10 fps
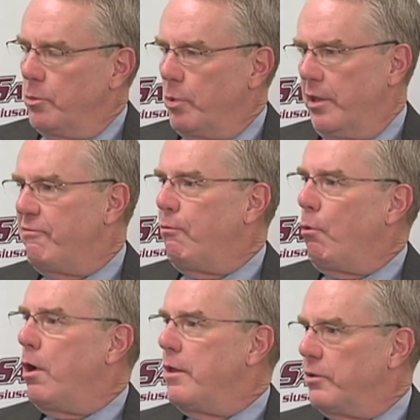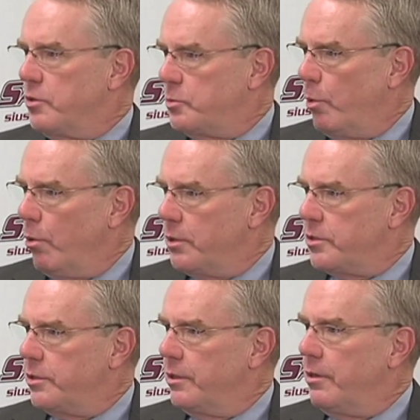you played four other
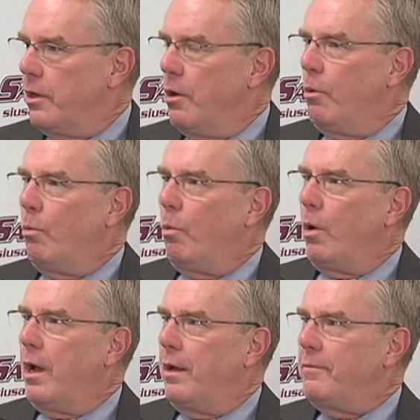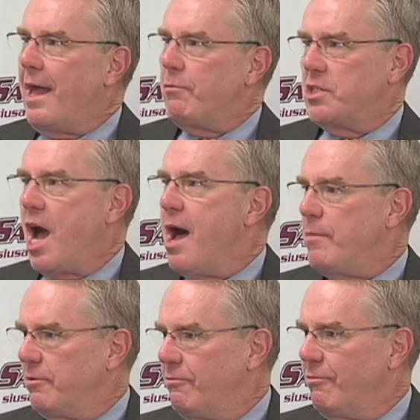sports. I did. That was
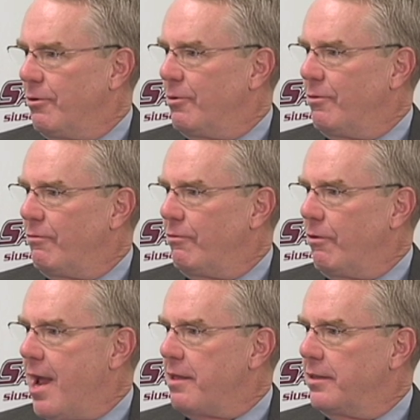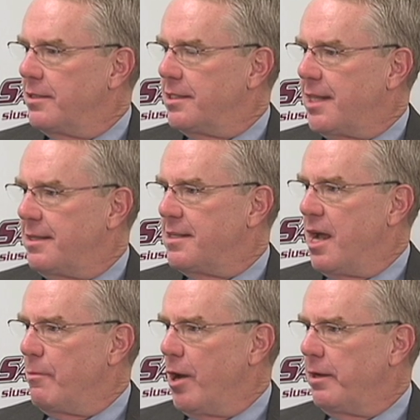common for, for athletes at that
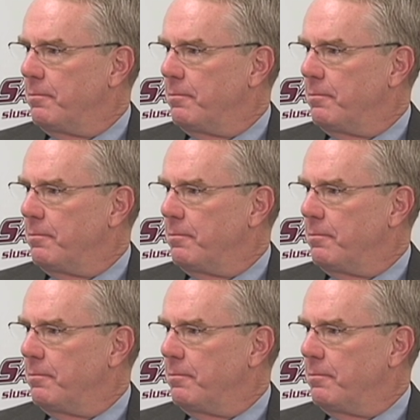time, right? It